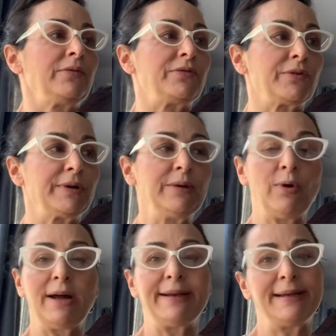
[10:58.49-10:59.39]

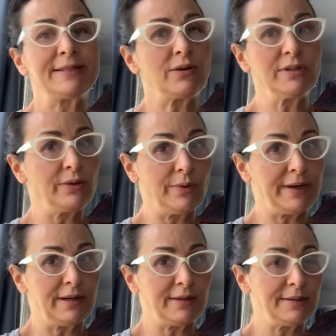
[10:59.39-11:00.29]
31 is only
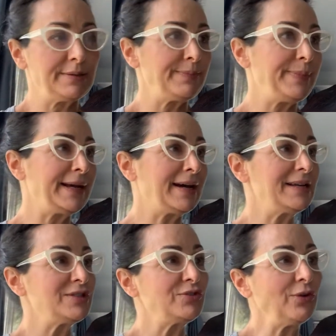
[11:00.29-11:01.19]
weird
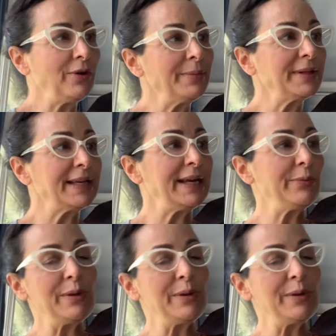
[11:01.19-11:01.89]
because normally we